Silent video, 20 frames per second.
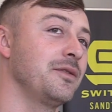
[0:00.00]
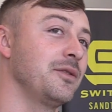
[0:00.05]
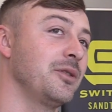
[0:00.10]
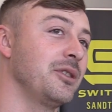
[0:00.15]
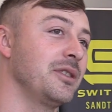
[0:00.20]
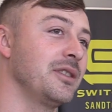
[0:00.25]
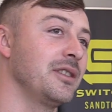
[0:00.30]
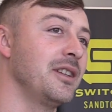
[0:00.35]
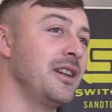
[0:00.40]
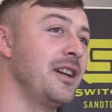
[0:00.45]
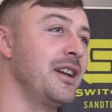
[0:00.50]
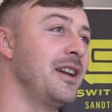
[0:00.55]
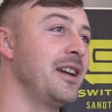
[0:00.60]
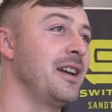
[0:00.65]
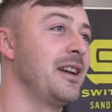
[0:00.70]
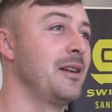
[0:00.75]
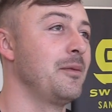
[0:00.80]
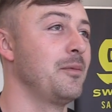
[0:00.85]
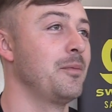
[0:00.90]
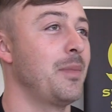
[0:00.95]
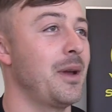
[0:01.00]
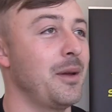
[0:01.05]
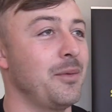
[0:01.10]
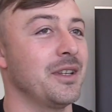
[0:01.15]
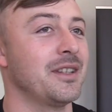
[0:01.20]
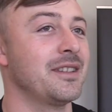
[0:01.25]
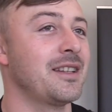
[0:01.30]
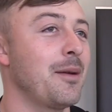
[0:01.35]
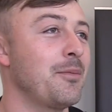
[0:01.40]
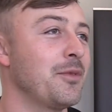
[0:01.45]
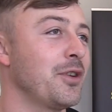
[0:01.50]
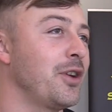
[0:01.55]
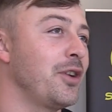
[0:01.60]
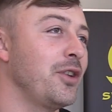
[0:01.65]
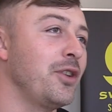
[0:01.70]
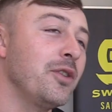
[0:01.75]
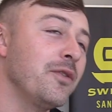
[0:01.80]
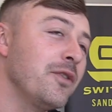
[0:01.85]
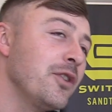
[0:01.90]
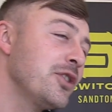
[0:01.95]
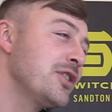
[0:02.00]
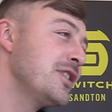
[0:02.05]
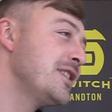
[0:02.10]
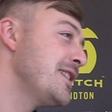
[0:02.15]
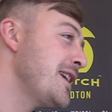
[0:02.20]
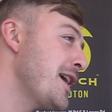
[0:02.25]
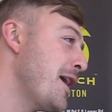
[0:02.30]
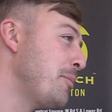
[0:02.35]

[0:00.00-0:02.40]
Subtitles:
well, maybe it's time to go to university.